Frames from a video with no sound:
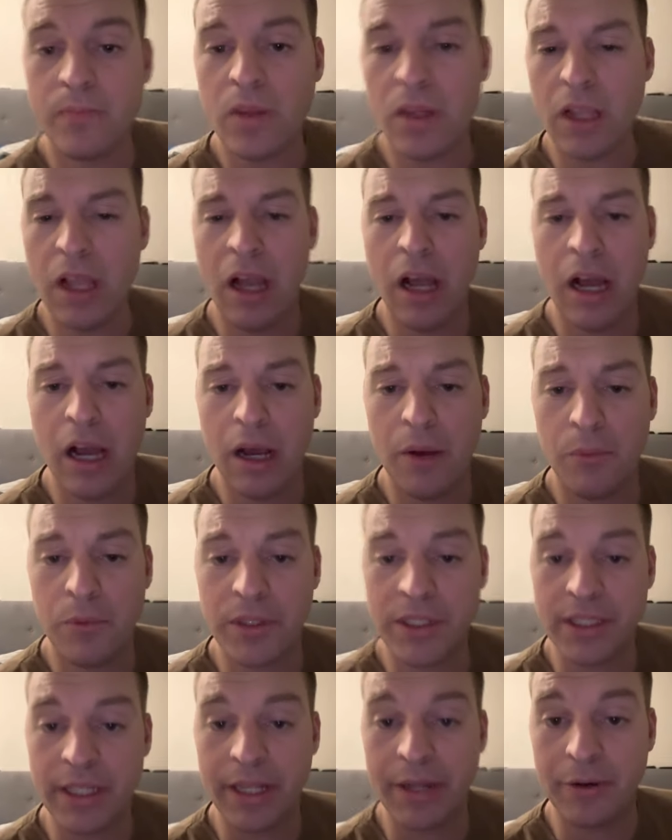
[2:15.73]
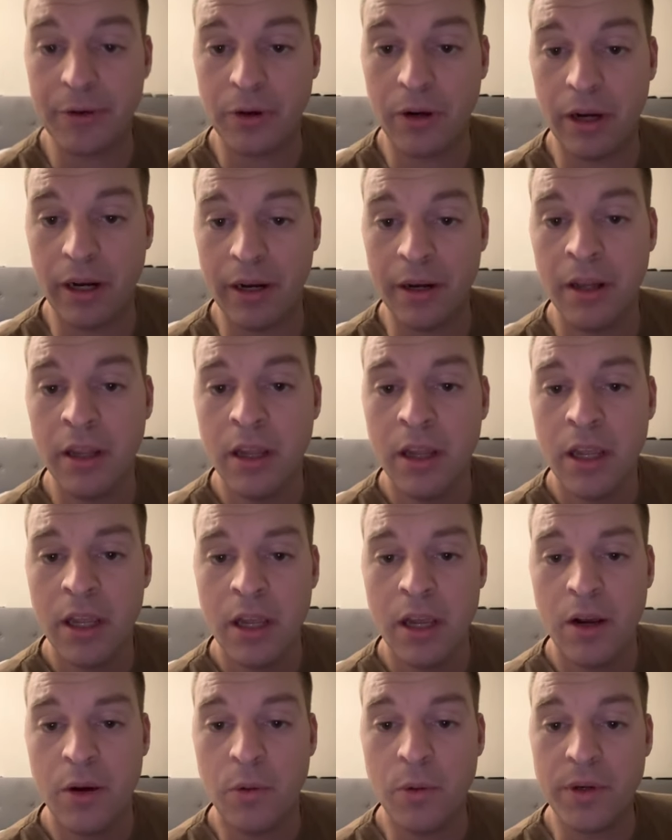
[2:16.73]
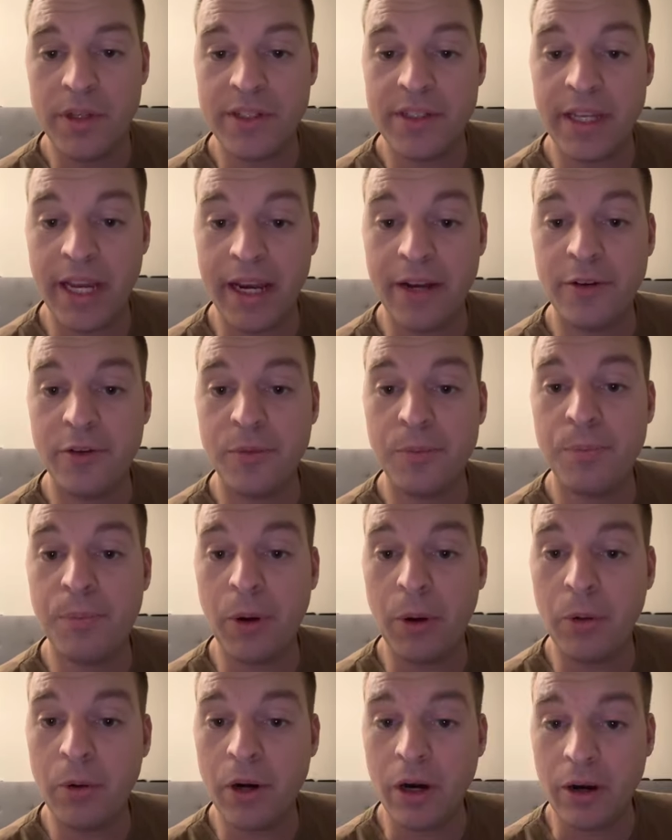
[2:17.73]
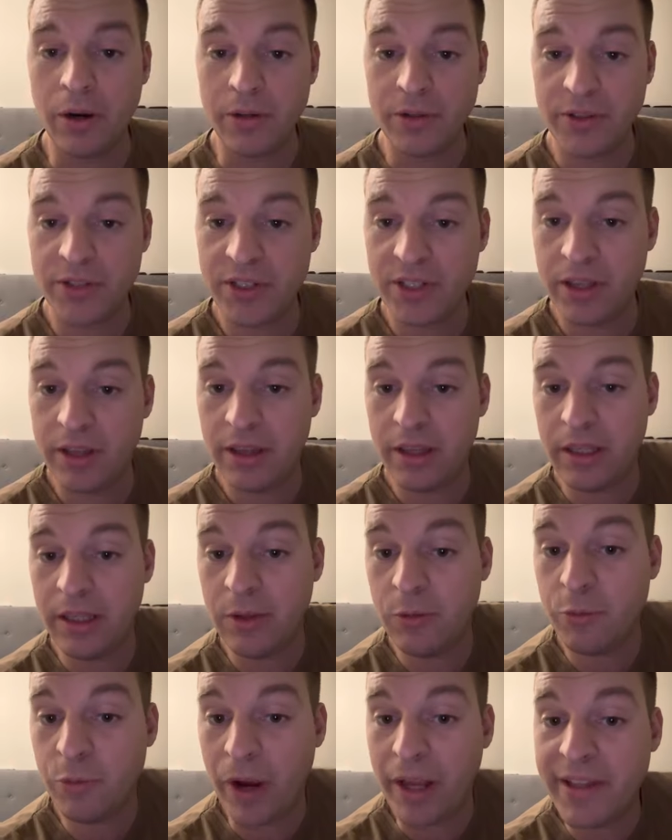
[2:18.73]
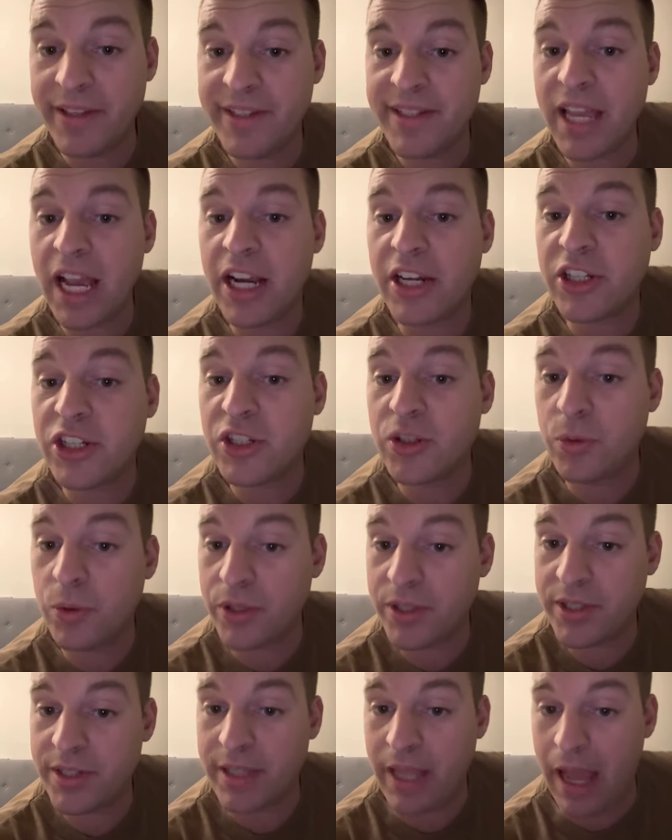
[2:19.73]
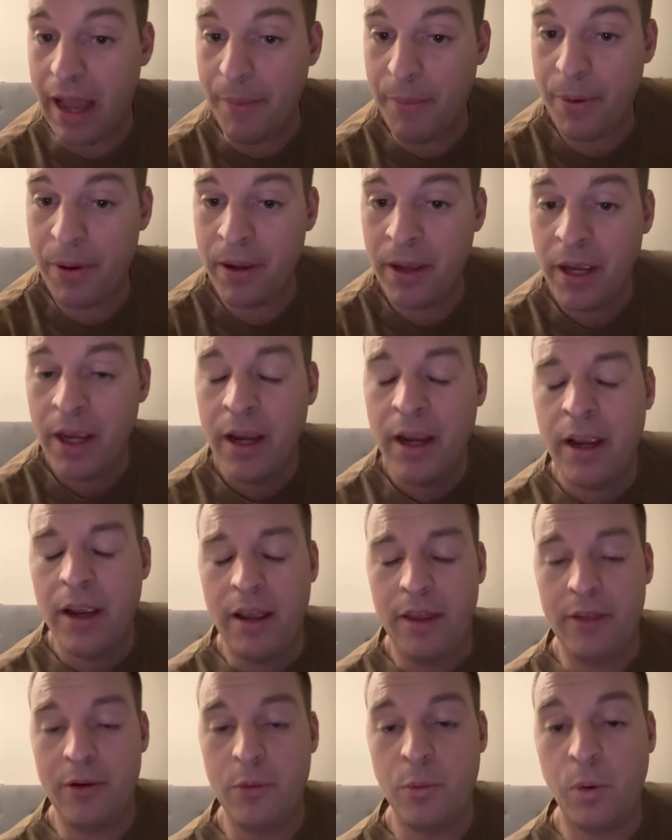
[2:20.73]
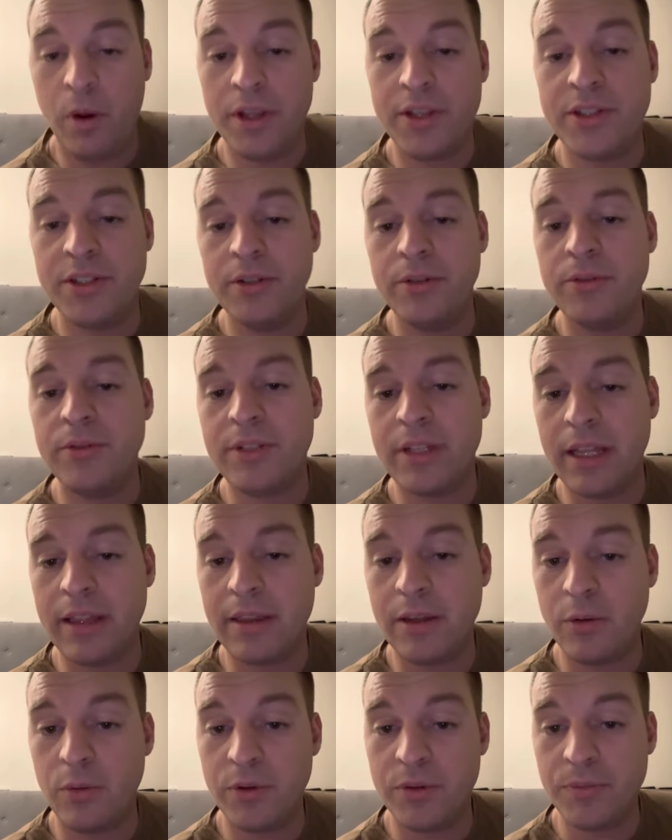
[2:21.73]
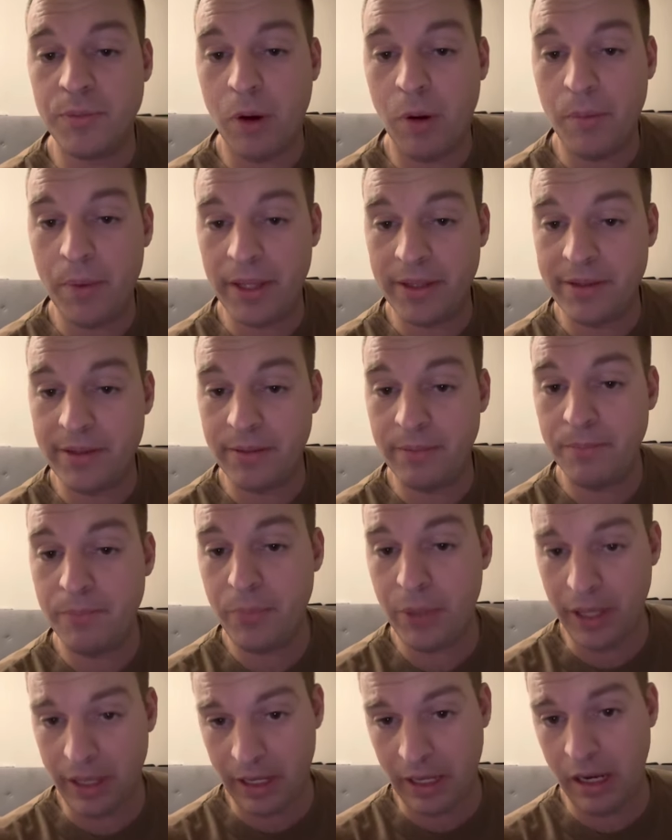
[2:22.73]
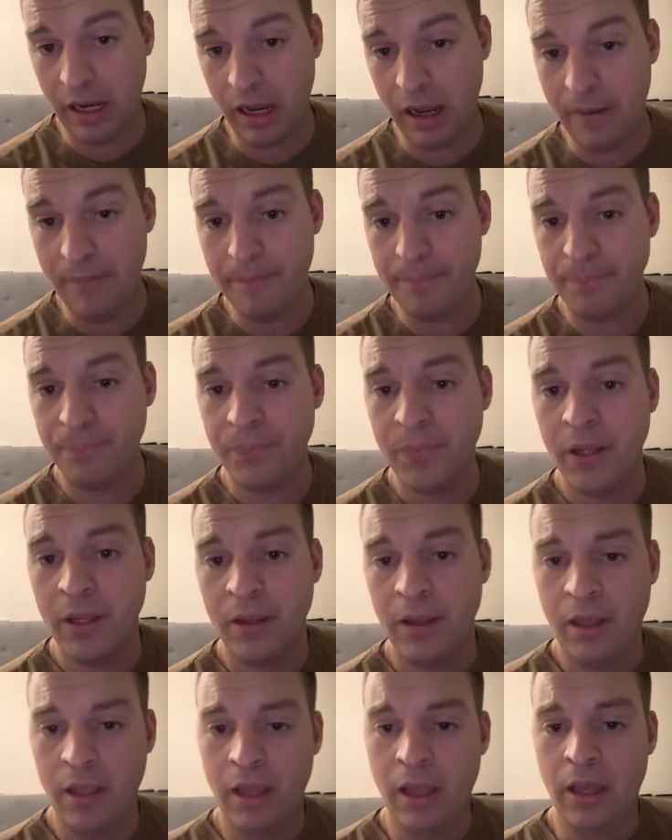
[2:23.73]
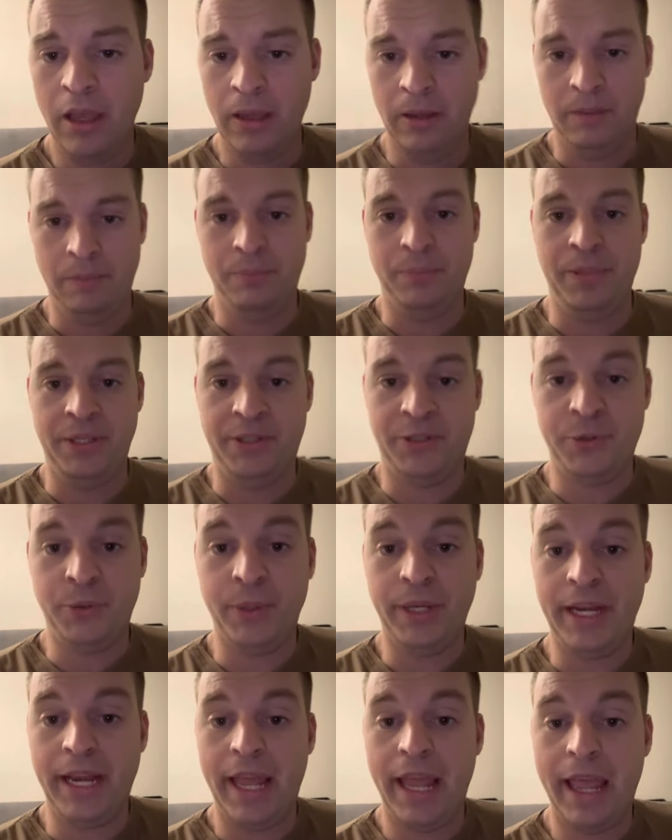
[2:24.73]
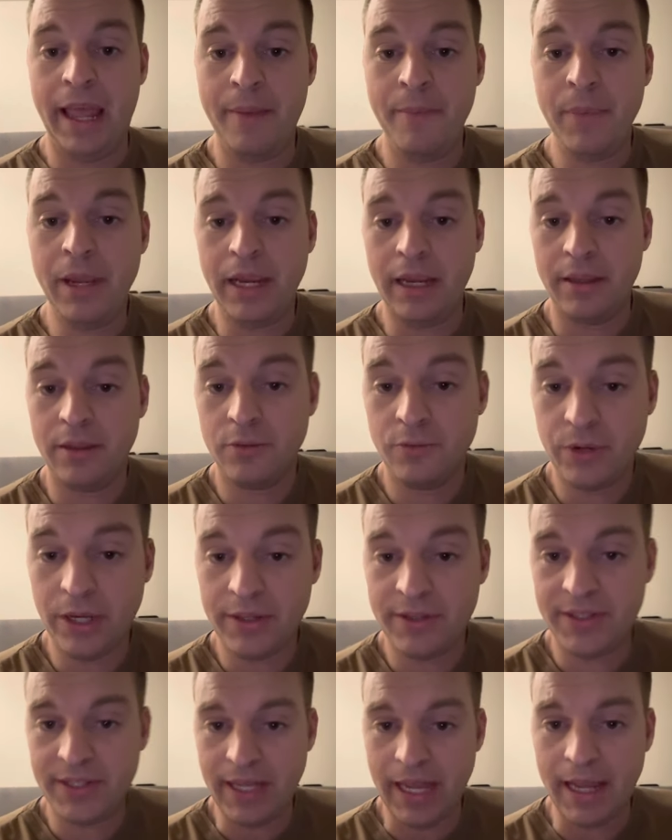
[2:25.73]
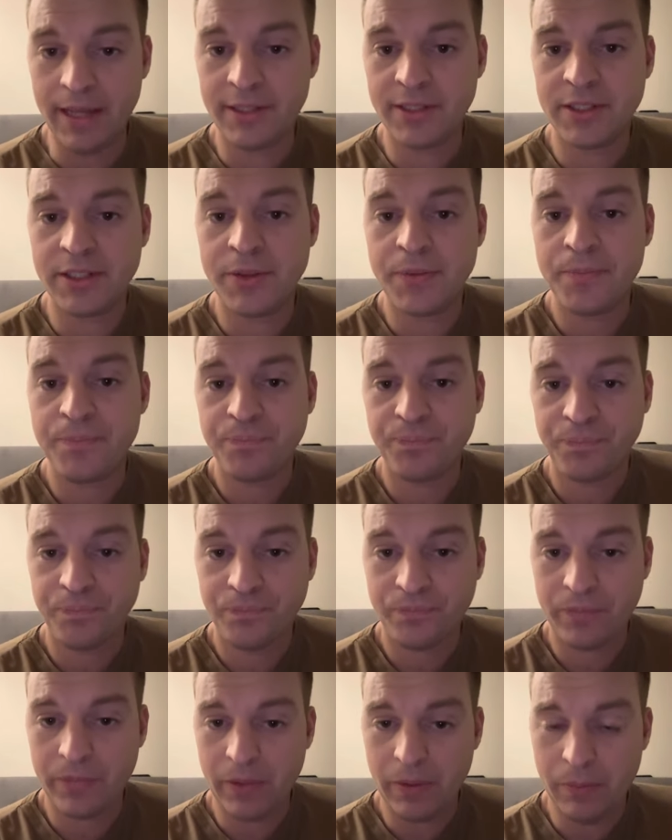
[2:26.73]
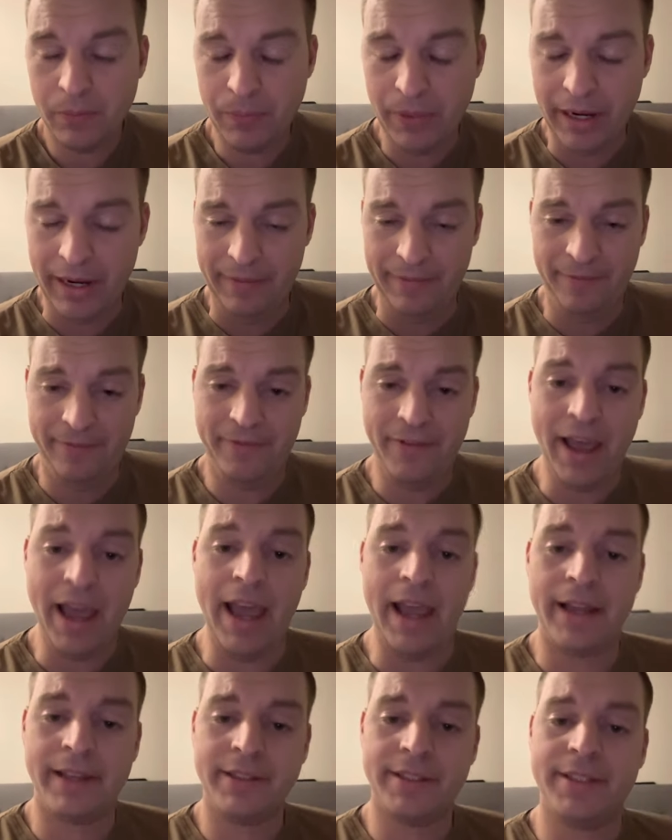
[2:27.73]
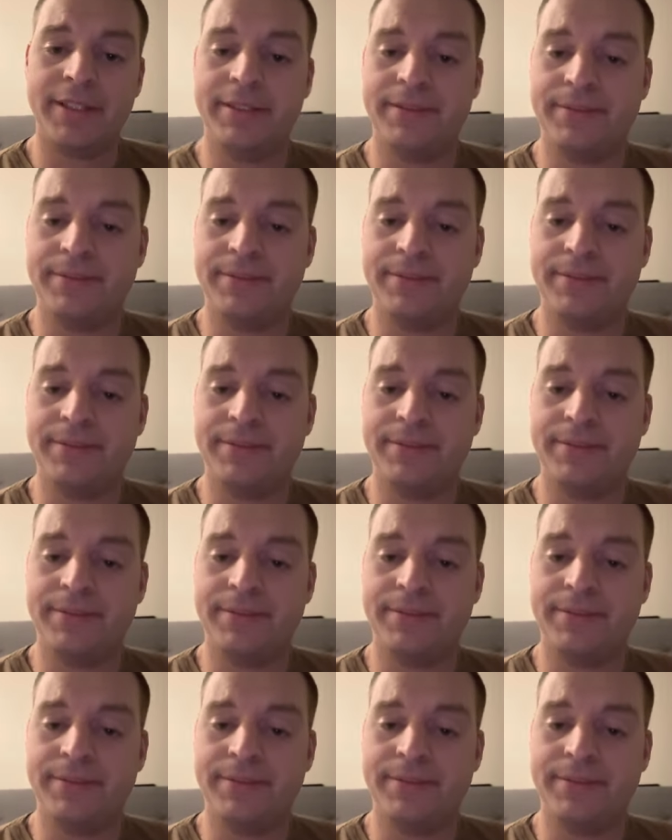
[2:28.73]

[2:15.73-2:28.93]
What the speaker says: was later on, was Xander Bogaerts, the Red Sox shortstop. There was news that there was momentum picking up between him and the Red Sox, but in fact,